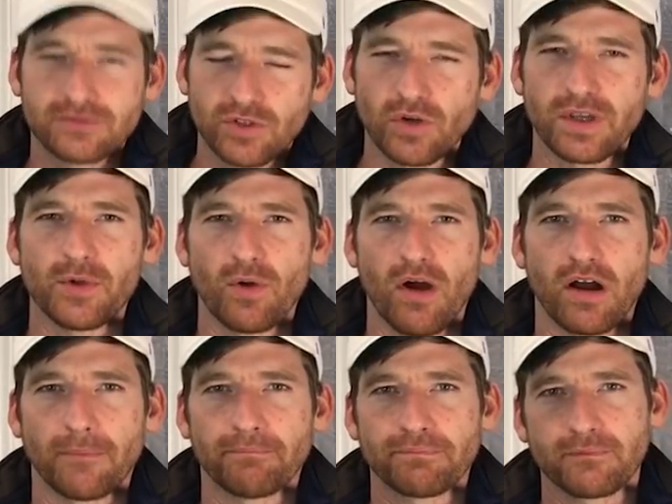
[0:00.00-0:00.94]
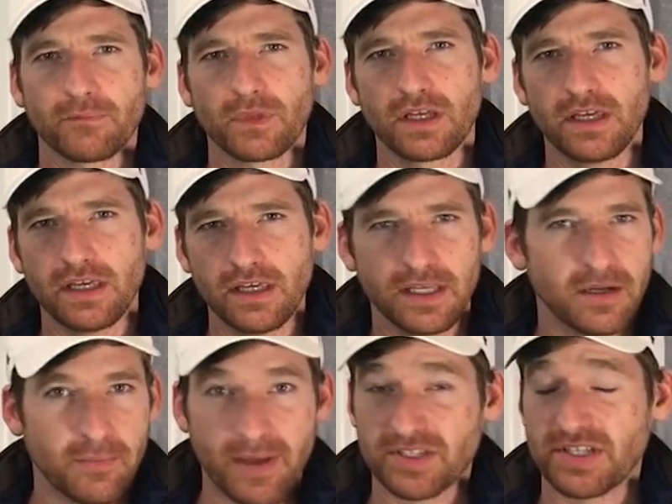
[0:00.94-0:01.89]
Don't get me wrong, in
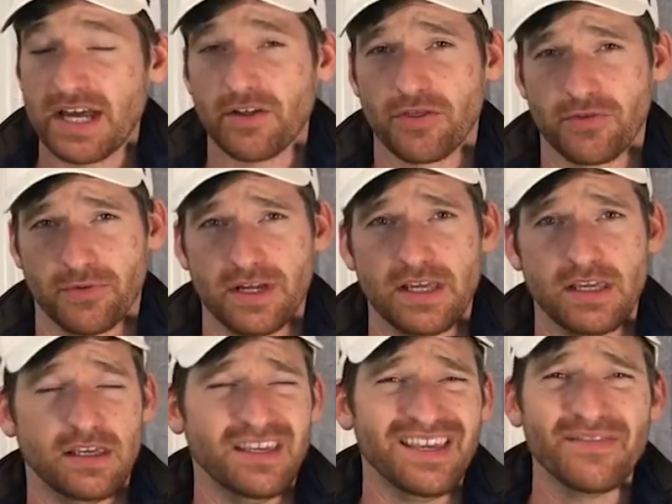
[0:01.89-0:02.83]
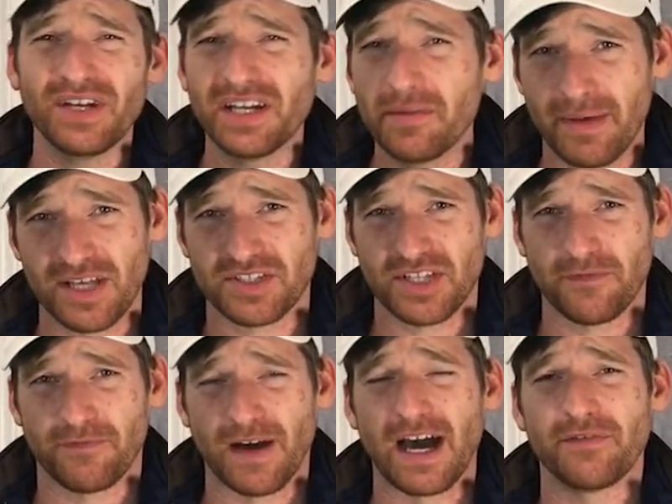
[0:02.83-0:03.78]
a best out of three, even in a best out
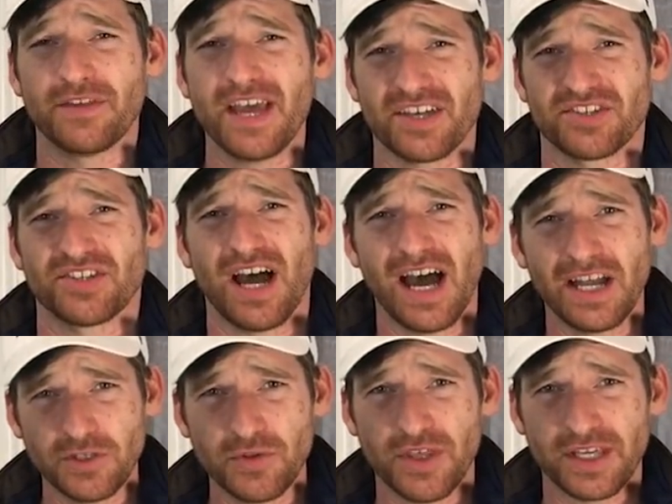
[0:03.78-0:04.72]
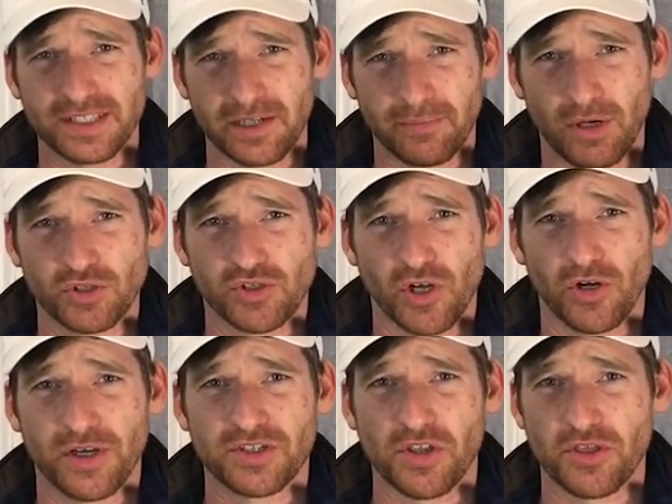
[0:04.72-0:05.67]
of five, yes, I do think Del
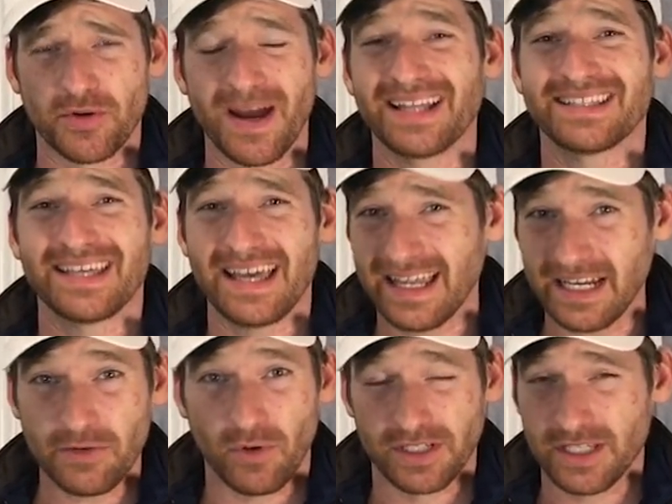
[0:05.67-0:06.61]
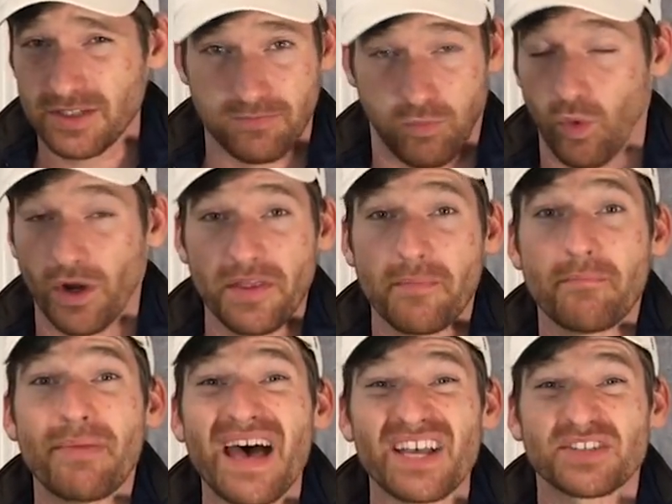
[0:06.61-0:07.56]
Potro is a threat to anyone. He's one of the
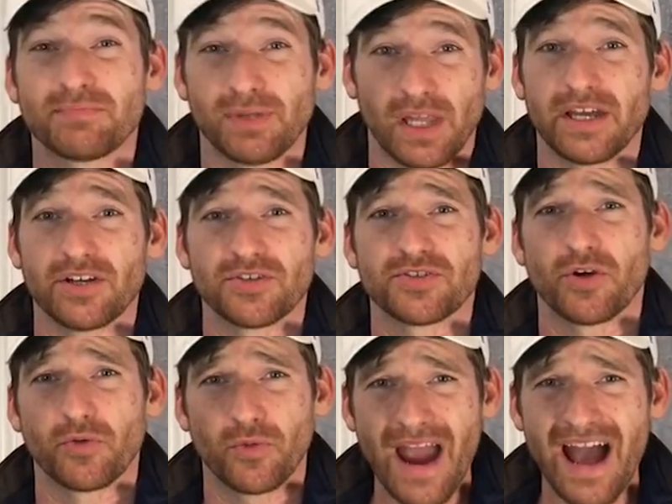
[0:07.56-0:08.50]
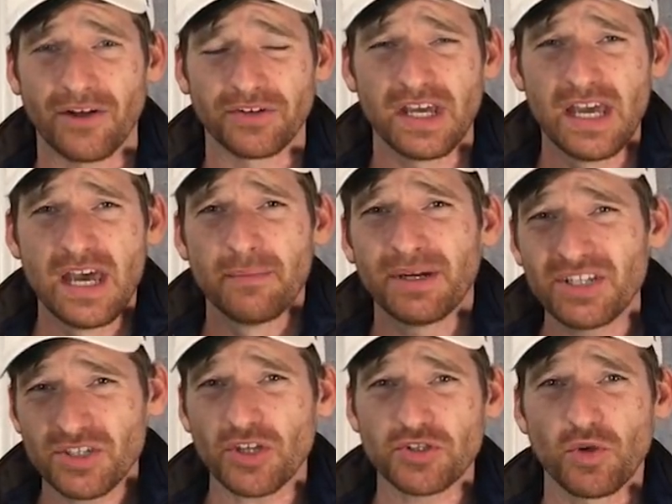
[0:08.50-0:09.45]
best players around, but
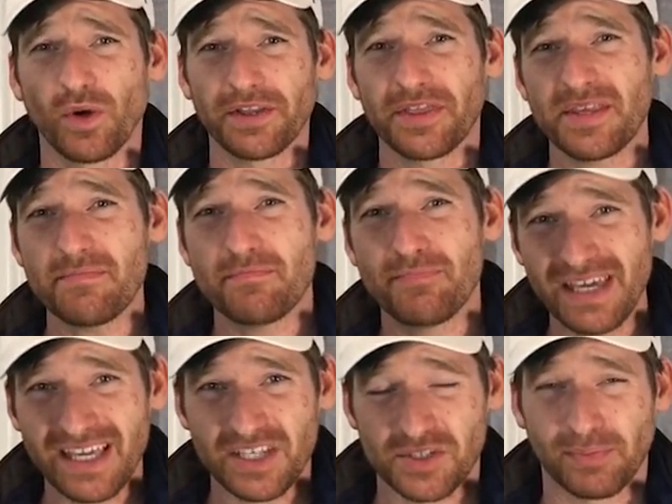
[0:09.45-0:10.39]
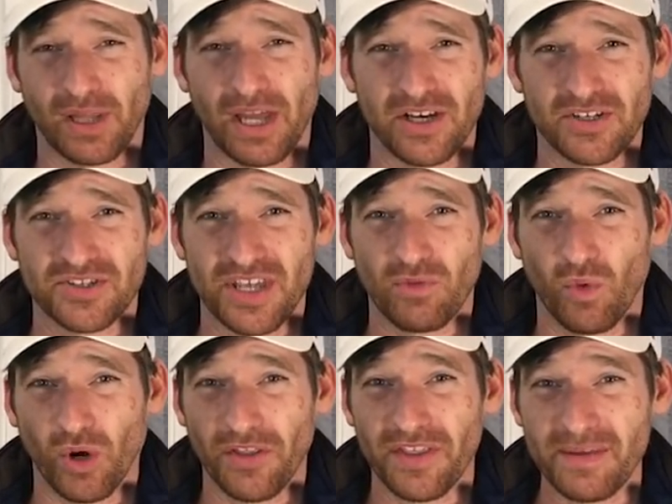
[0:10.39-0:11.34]
he's also one of the biggest players and
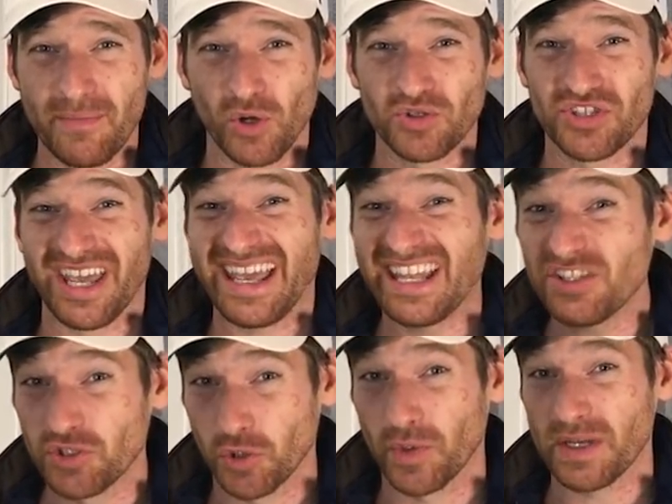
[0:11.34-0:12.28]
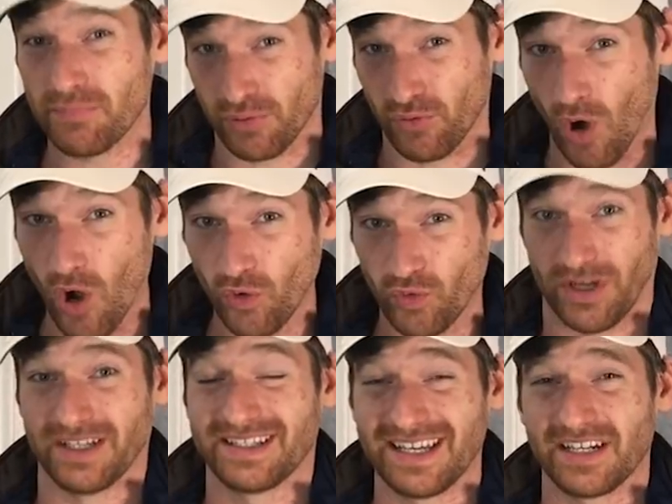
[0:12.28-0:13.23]
one of the most
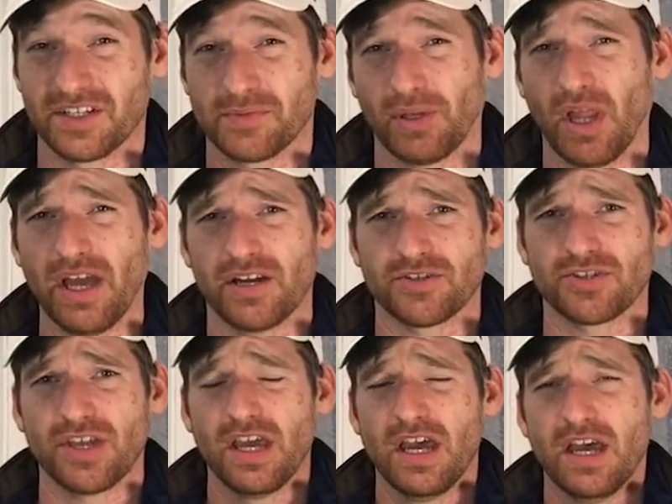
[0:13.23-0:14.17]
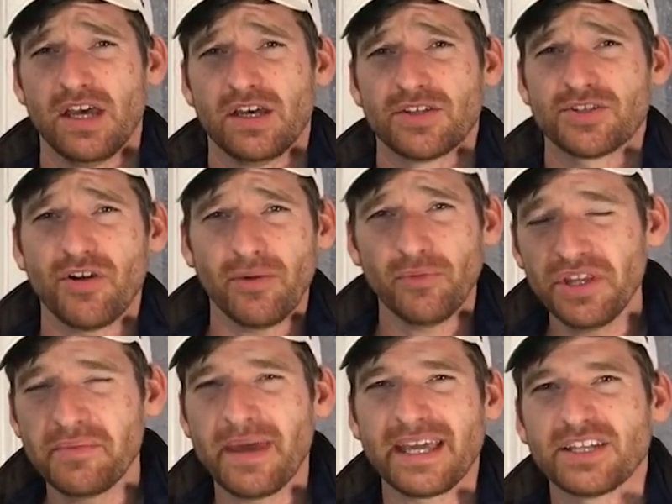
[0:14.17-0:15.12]
injury-prone tennis players. So I'm
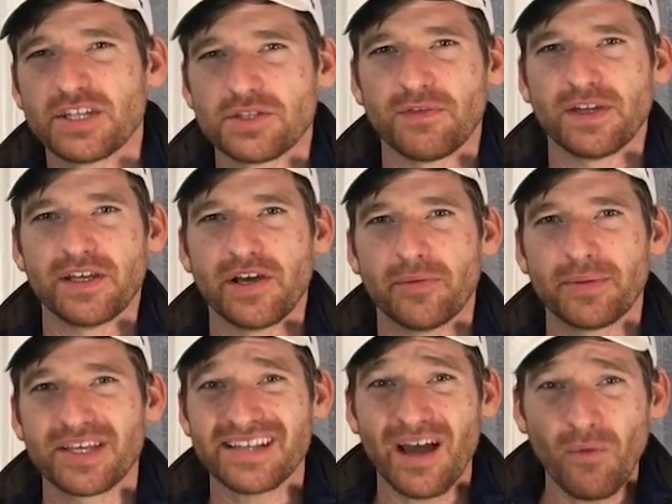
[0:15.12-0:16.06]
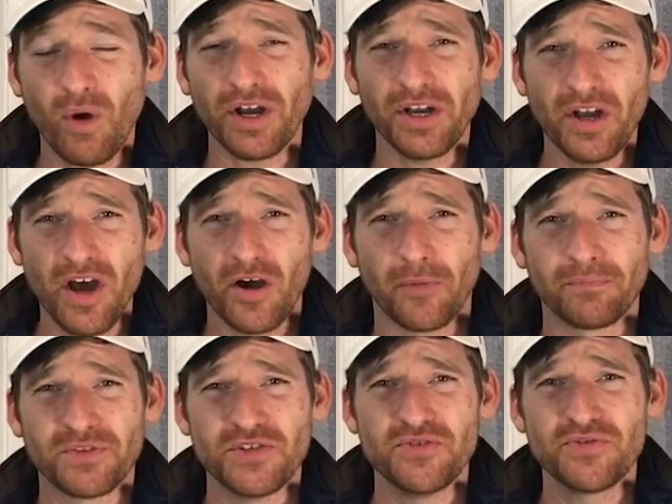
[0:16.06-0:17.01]
really making this video because I want to know,
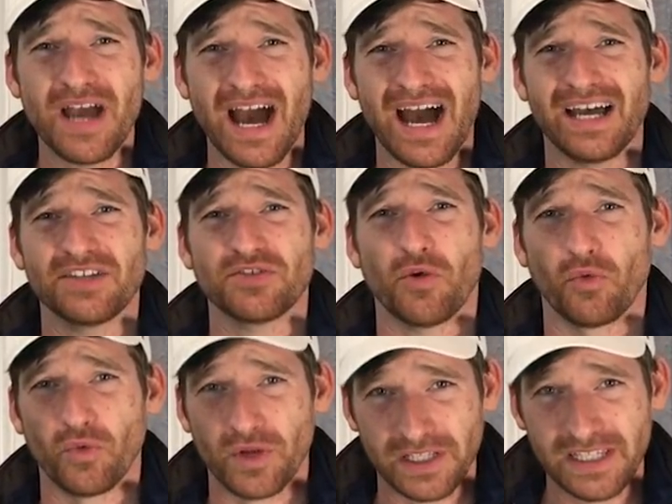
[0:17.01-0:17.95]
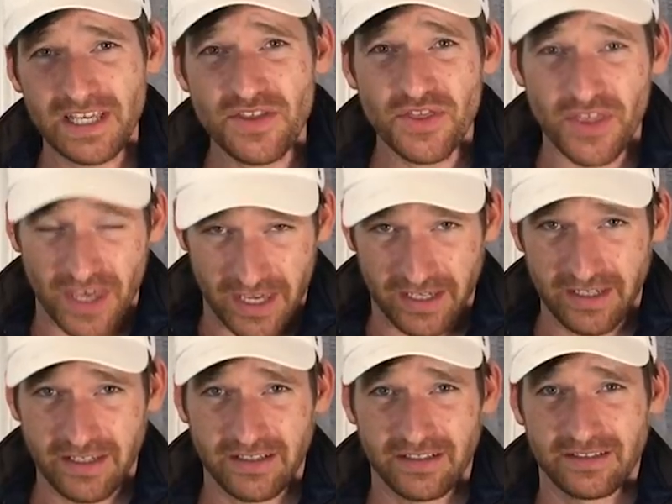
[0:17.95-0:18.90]
do you guys really
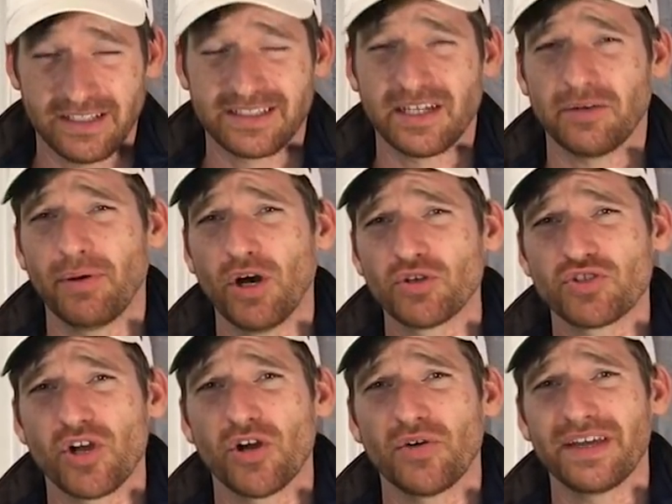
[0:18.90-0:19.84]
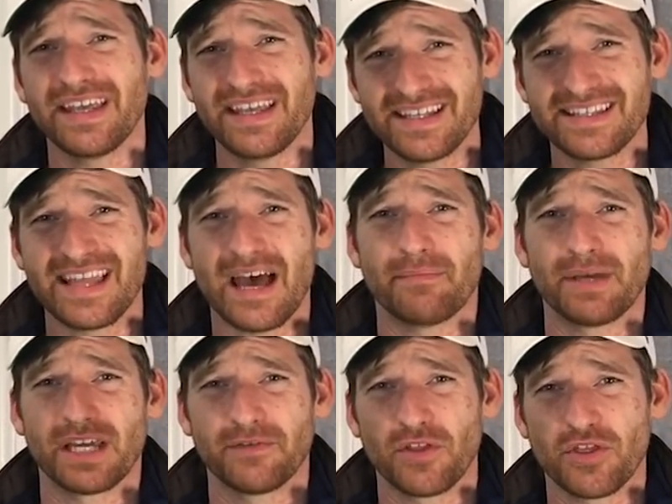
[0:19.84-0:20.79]
think that Del Potro is that
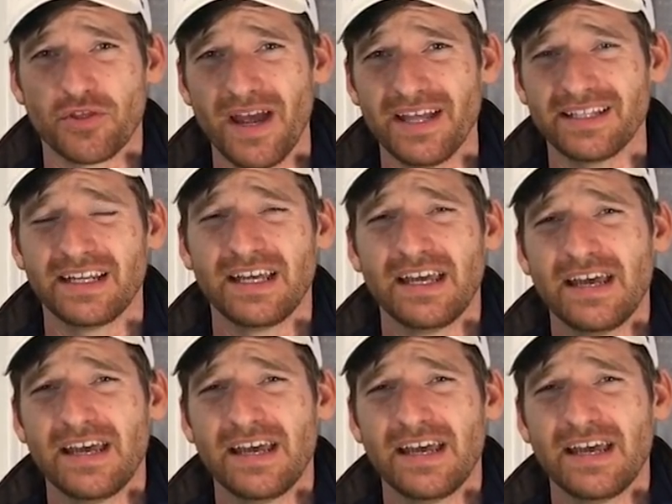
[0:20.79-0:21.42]
big of a threat?